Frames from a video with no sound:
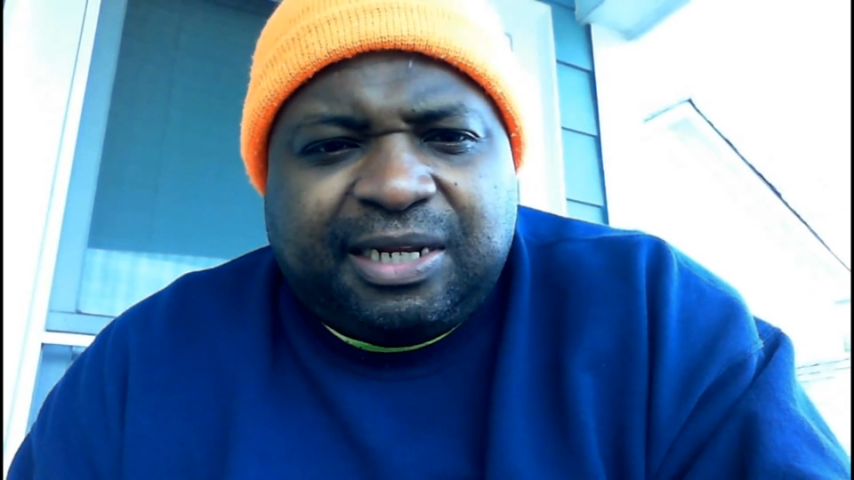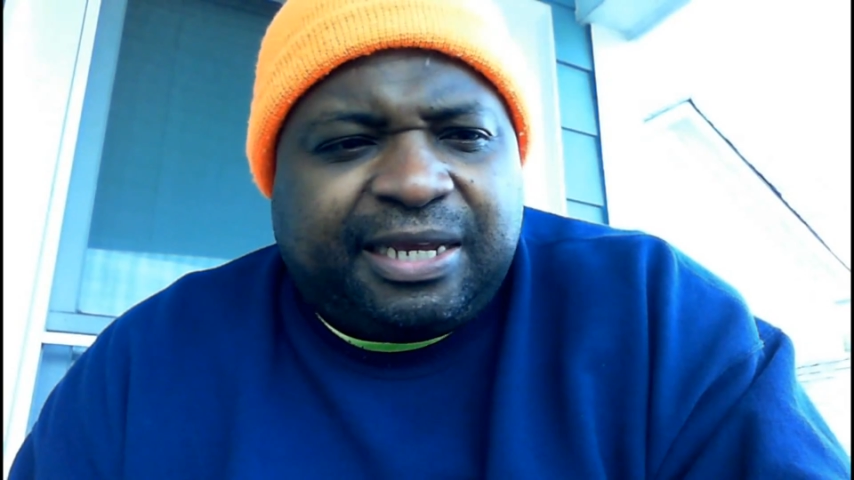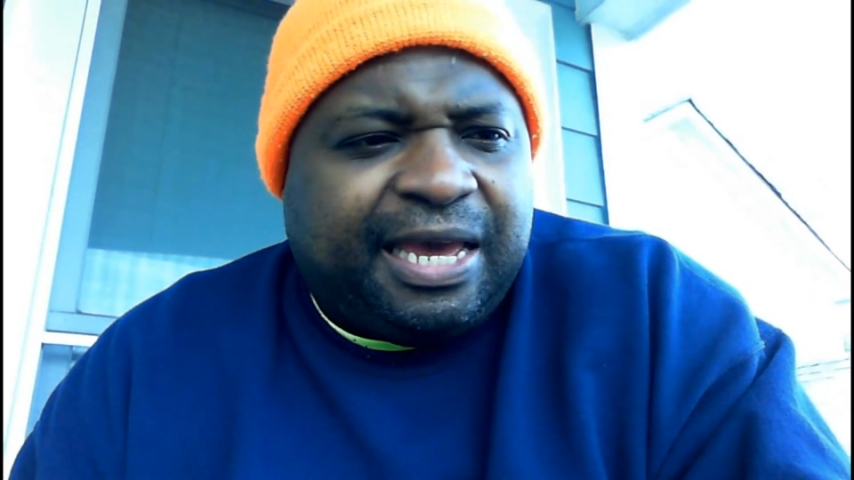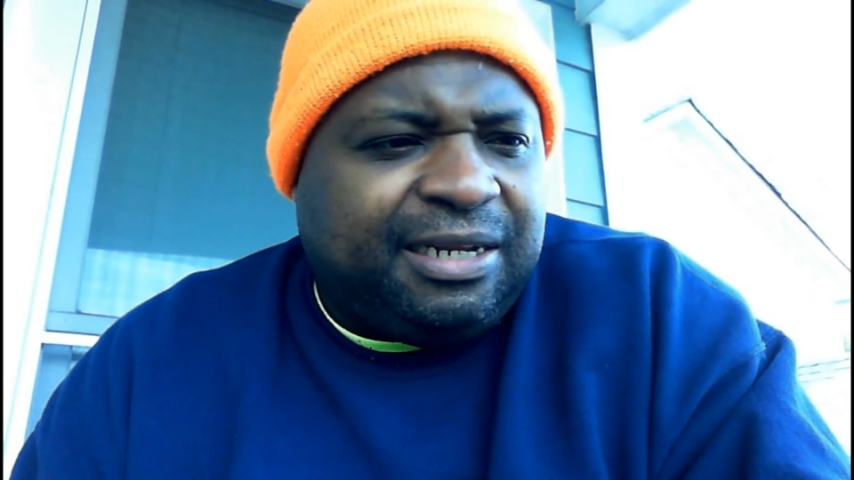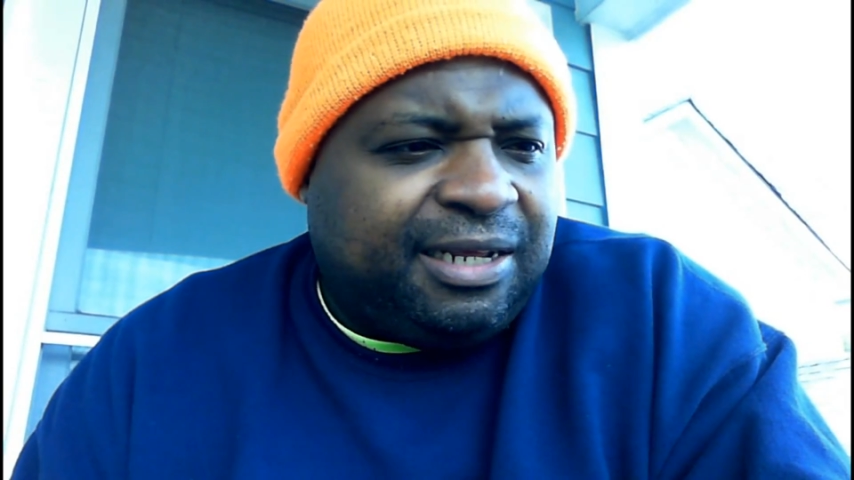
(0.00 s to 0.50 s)
like
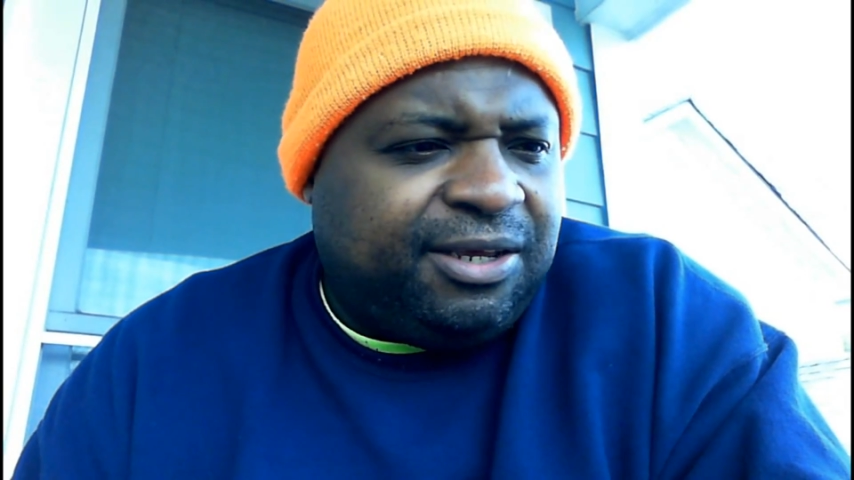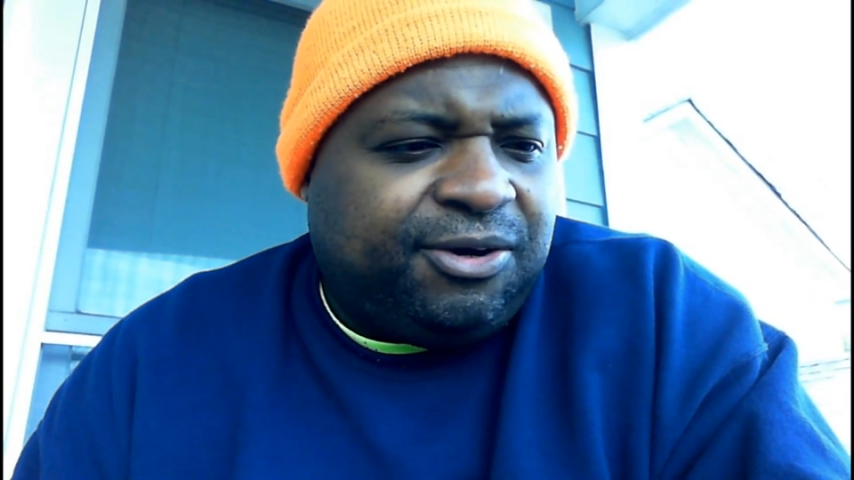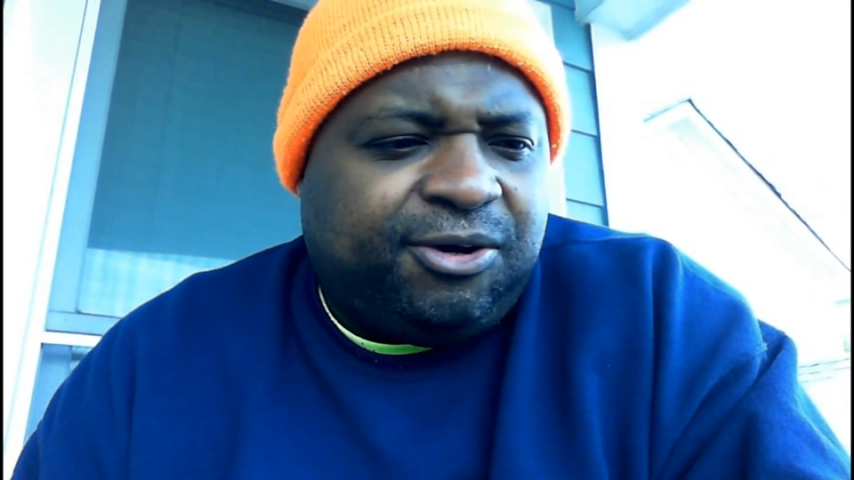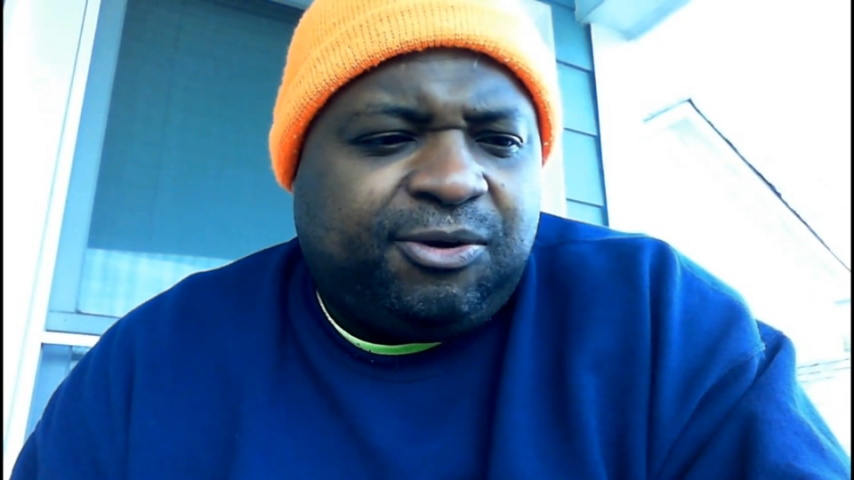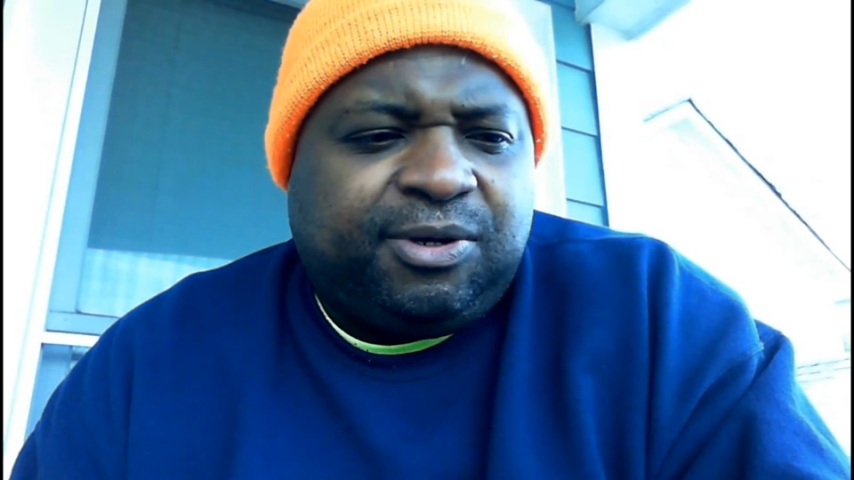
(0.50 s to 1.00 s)

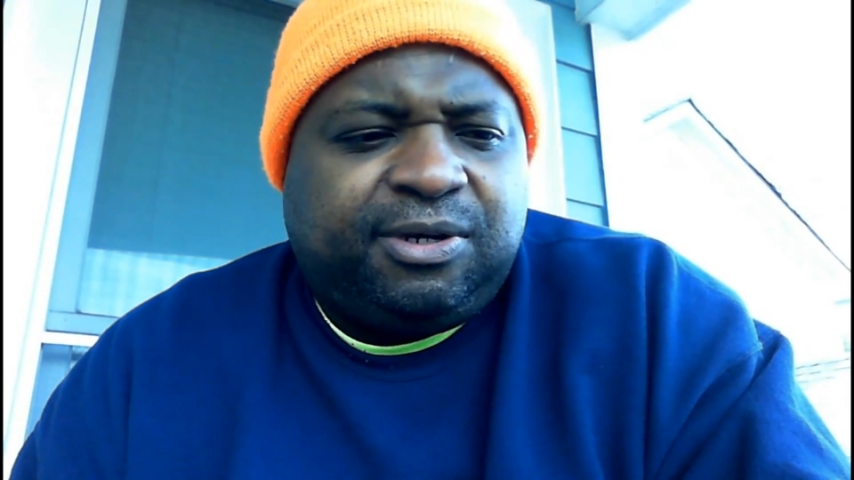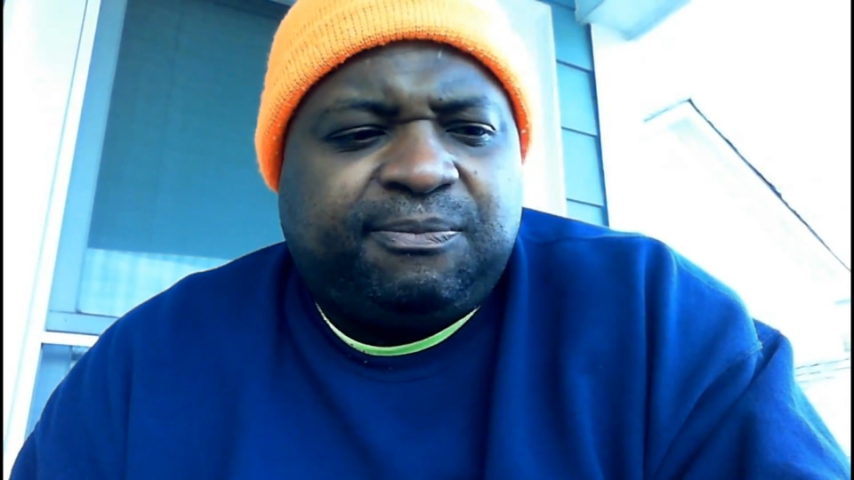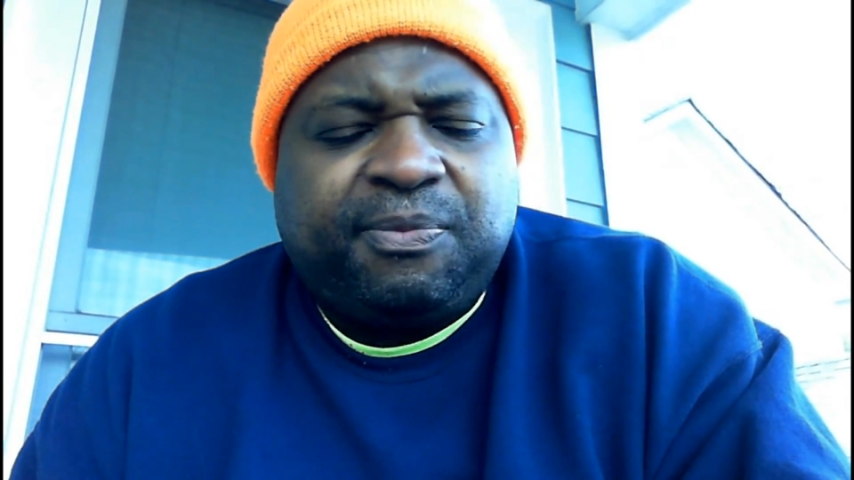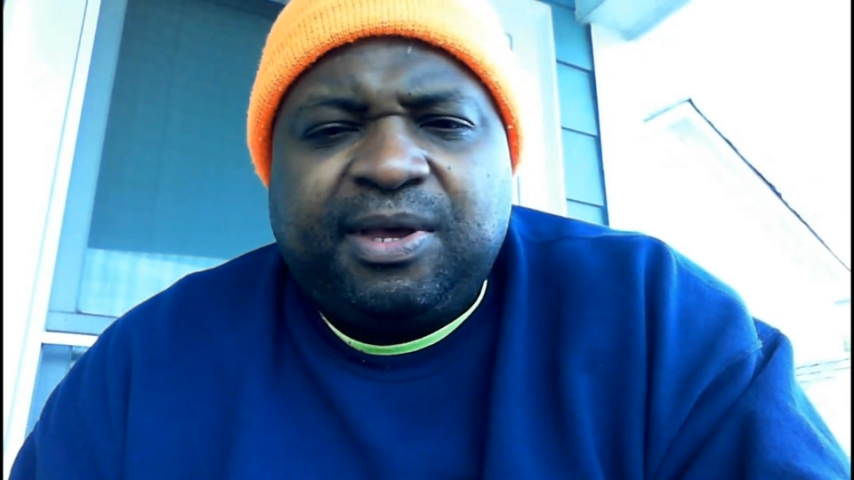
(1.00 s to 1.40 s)
Galileo,